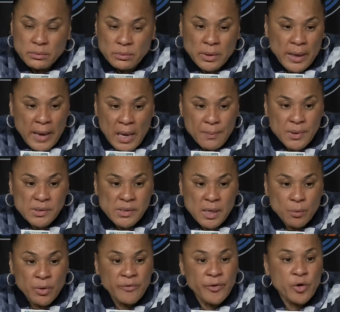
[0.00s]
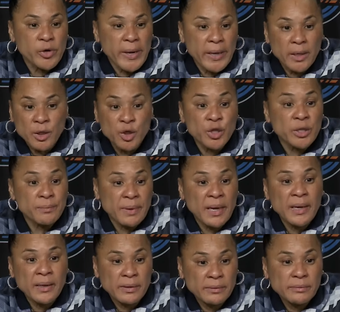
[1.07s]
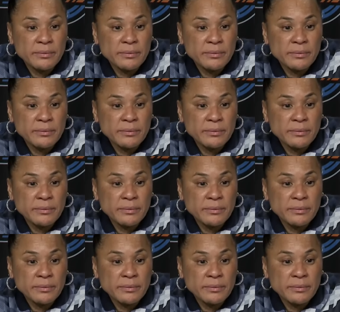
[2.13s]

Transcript: the habits that we've created, good and bad.